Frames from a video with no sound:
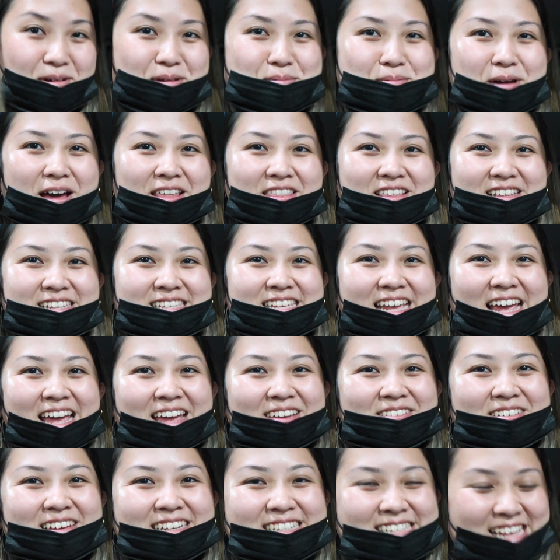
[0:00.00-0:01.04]
we bought the
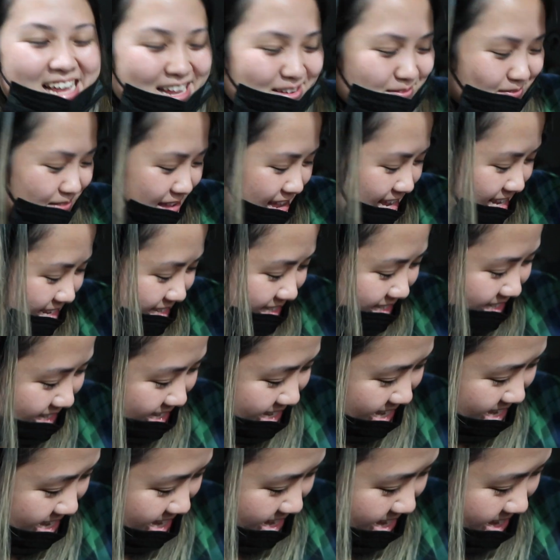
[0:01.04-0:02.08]
same exact mask
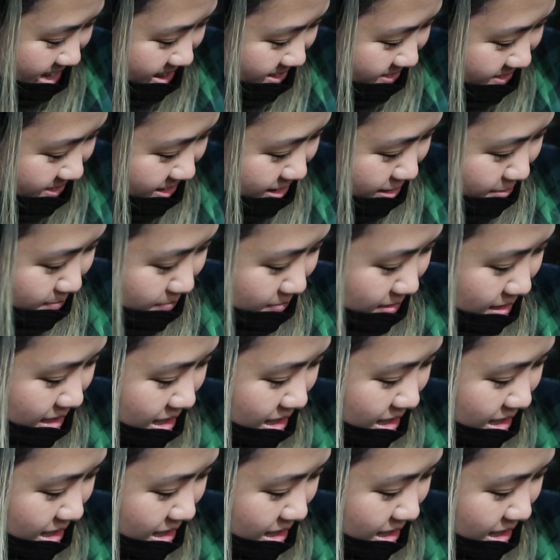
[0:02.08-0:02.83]
from